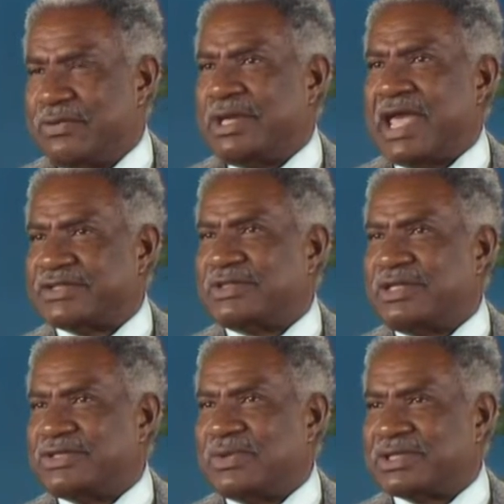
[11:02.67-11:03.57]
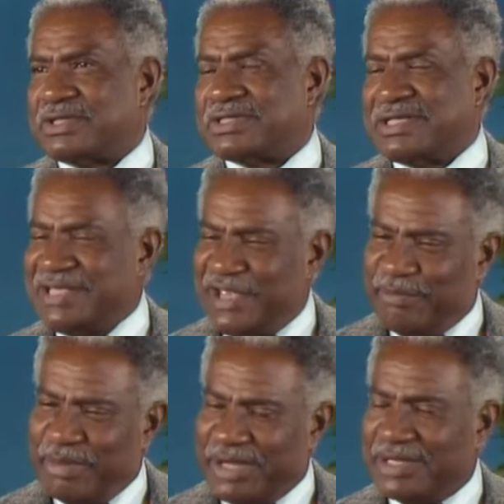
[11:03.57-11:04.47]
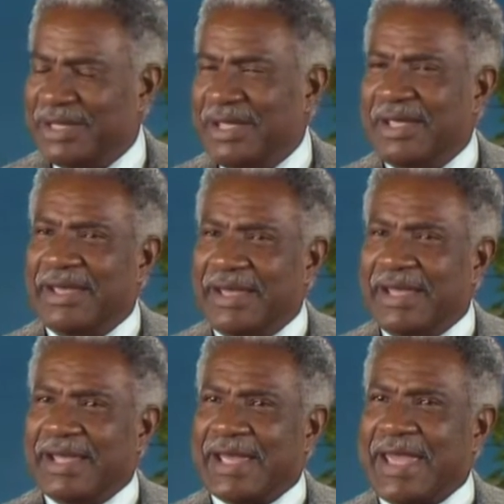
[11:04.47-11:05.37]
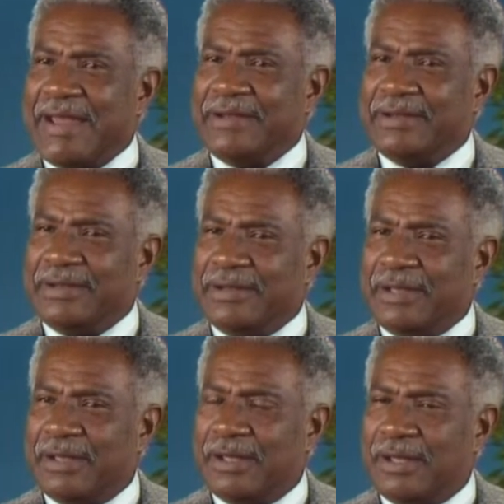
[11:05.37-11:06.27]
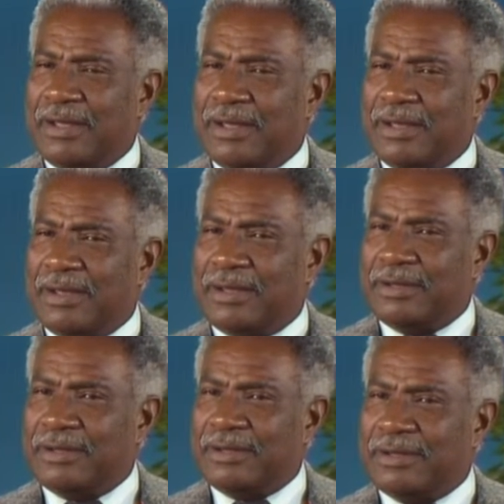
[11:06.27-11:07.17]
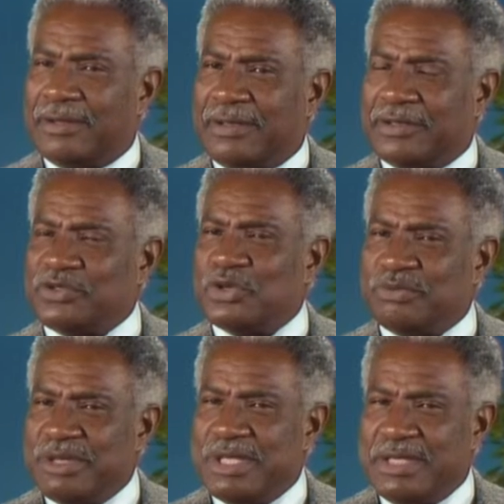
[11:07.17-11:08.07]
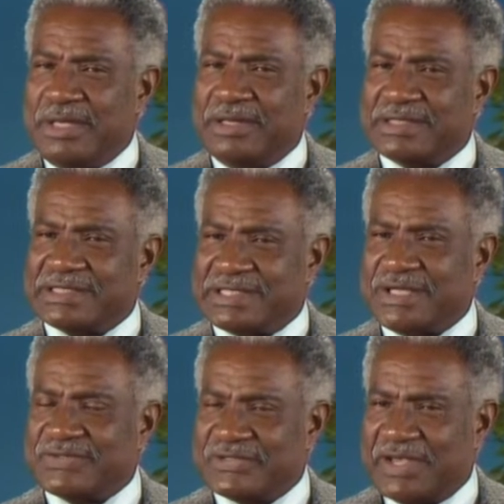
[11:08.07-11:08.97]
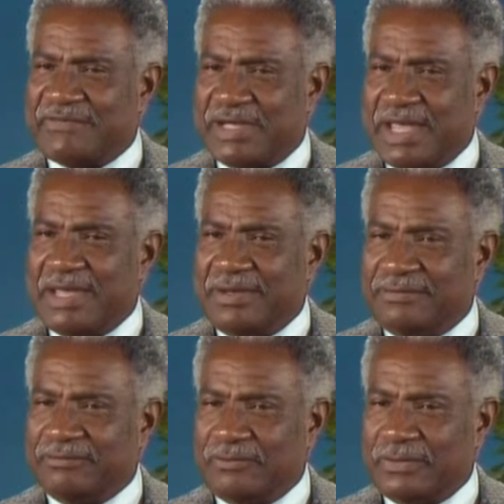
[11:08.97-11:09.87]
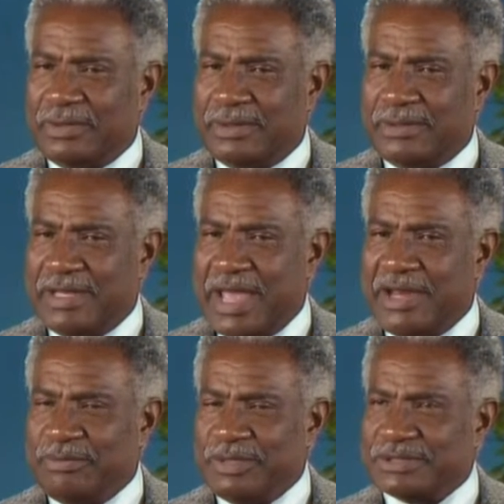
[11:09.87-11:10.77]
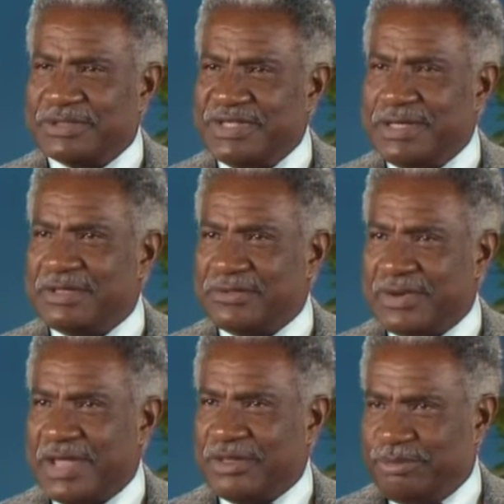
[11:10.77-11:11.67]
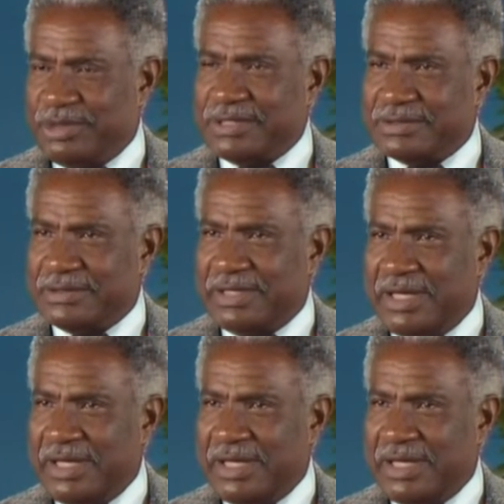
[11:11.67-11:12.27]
What are you asking these questions? Said, yeah, but, and it took me six, seven, eight, nine months, a year to write the piece.